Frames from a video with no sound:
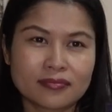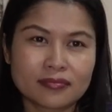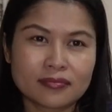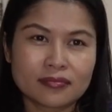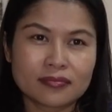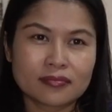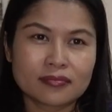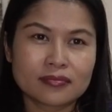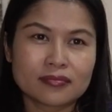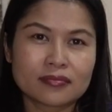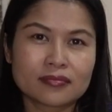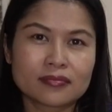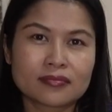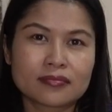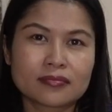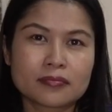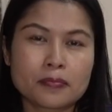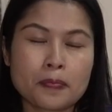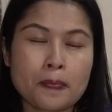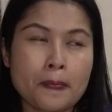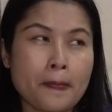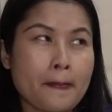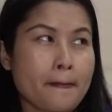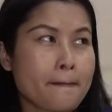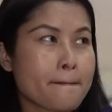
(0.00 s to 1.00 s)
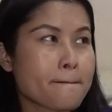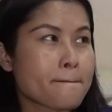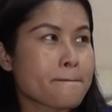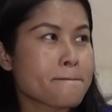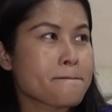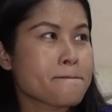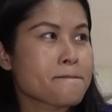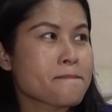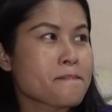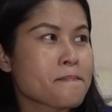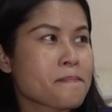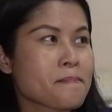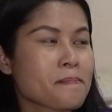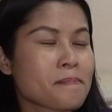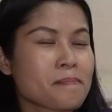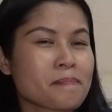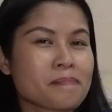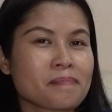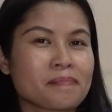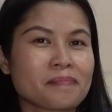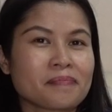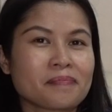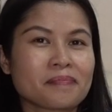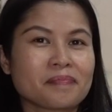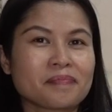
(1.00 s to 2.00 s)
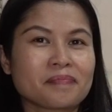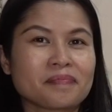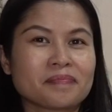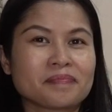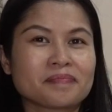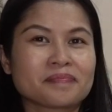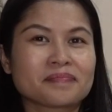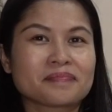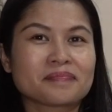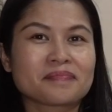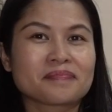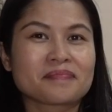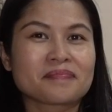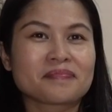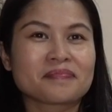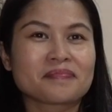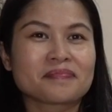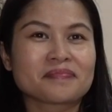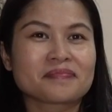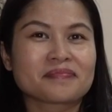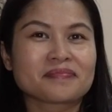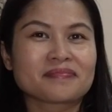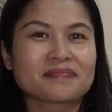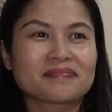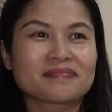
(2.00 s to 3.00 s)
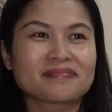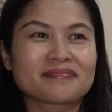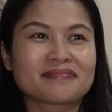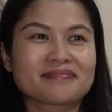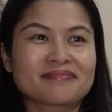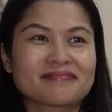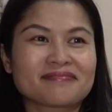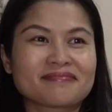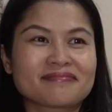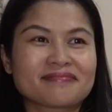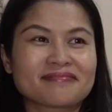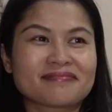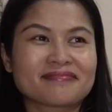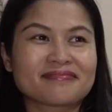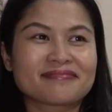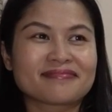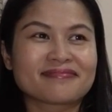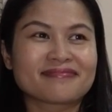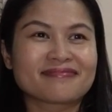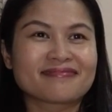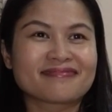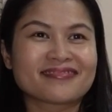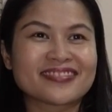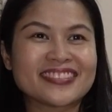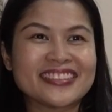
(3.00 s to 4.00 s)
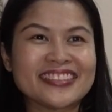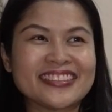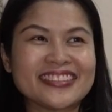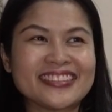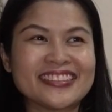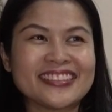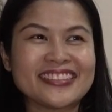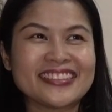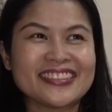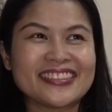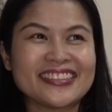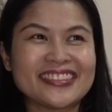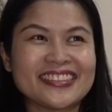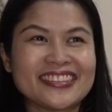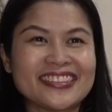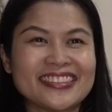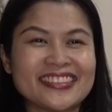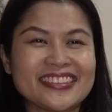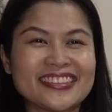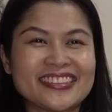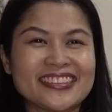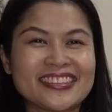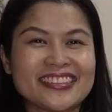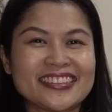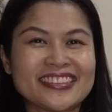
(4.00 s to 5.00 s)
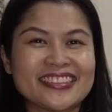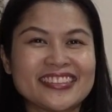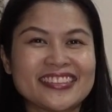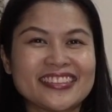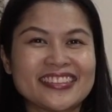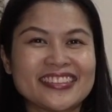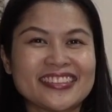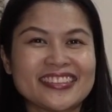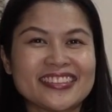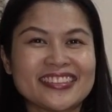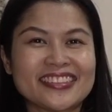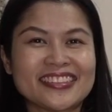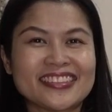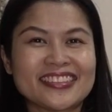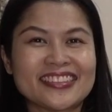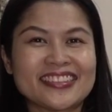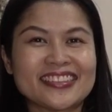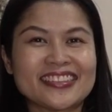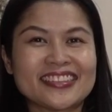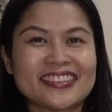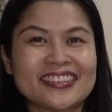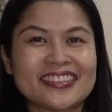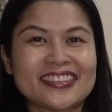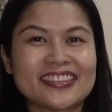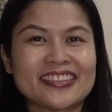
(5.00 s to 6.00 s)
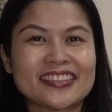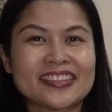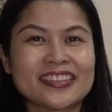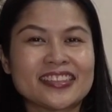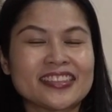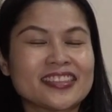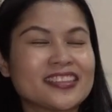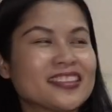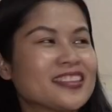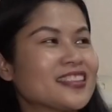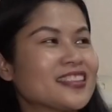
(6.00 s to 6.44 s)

(silent)